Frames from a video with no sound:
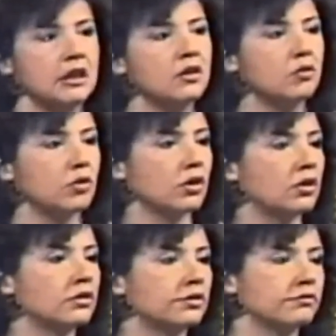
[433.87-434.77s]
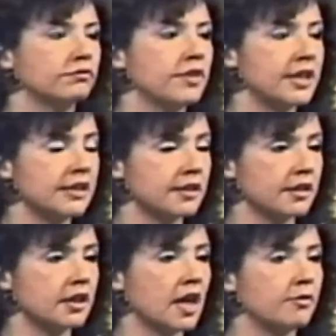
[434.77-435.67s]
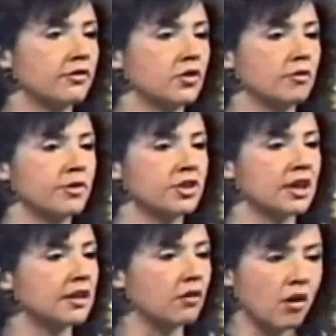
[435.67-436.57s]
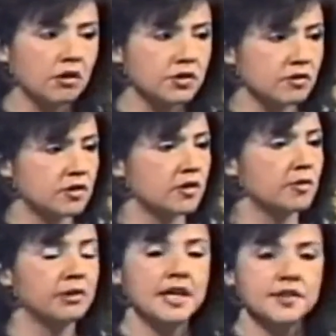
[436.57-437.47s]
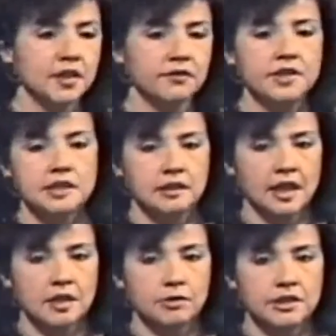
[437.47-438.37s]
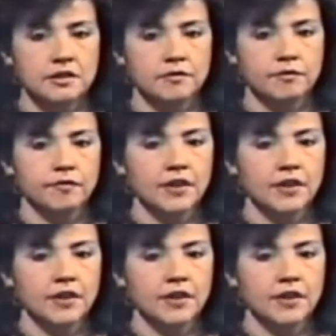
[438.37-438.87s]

in the world since the time of Guru Rinpoche, and they're all due to the blessing of his enlightenment.